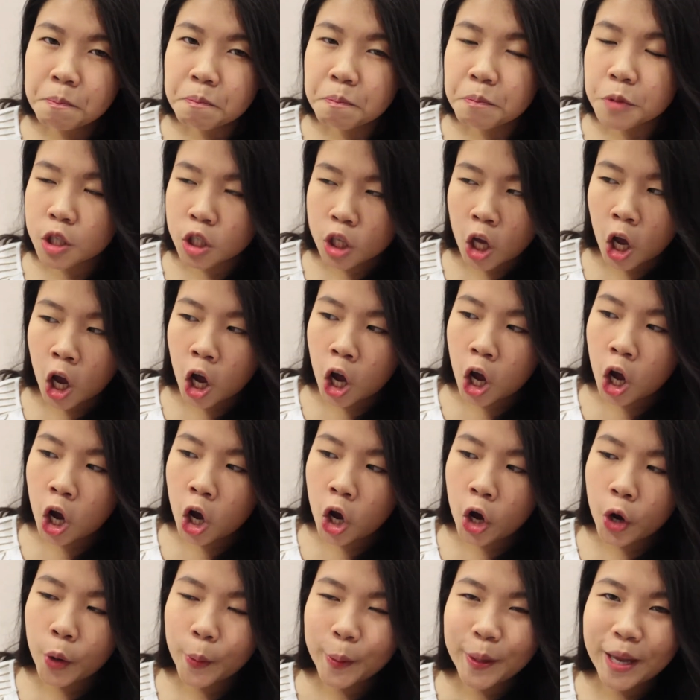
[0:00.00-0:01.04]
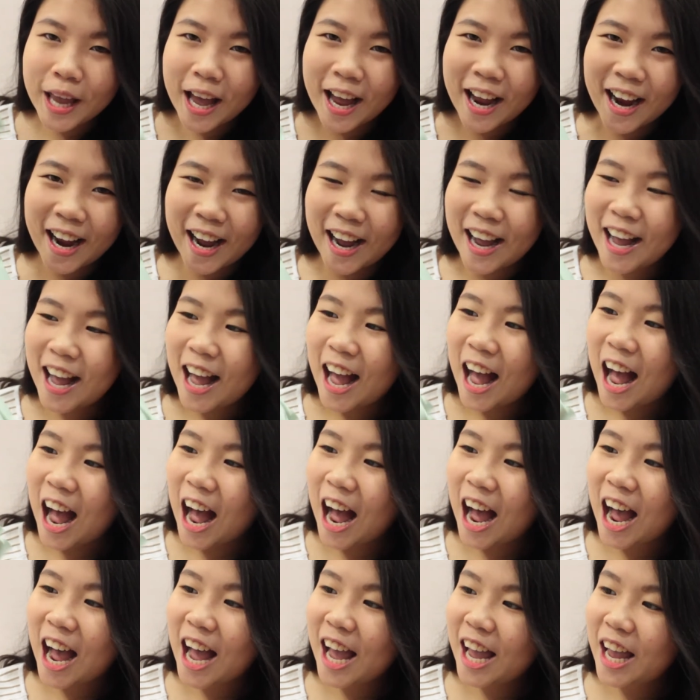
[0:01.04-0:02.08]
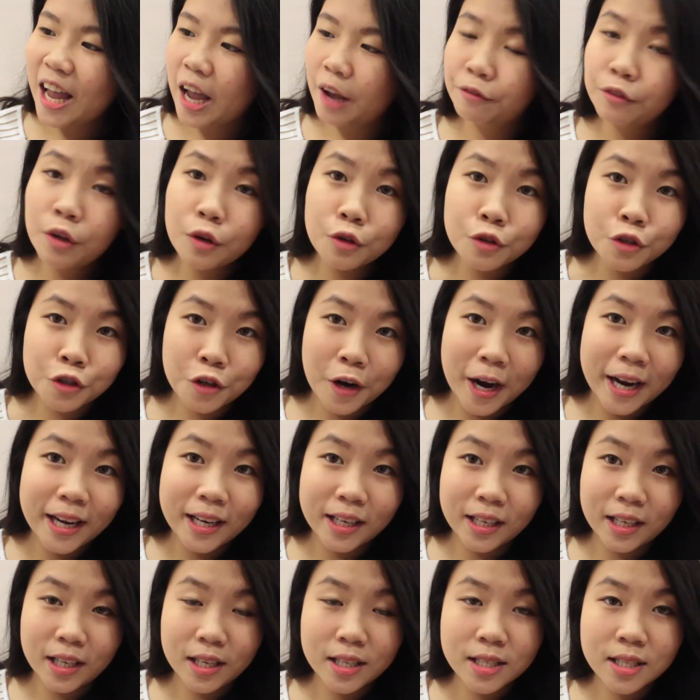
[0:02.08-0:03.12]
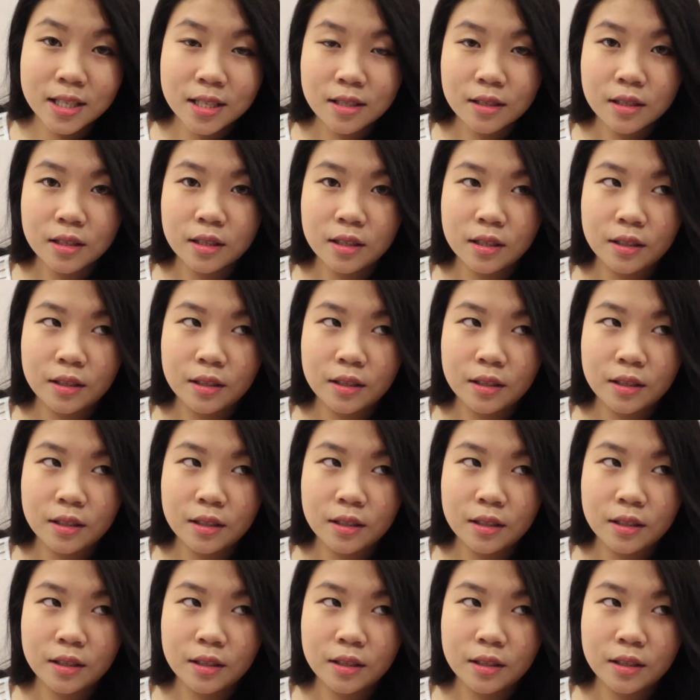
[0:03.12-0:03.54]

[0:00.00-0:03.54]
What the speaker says: So yeah, I have not tried this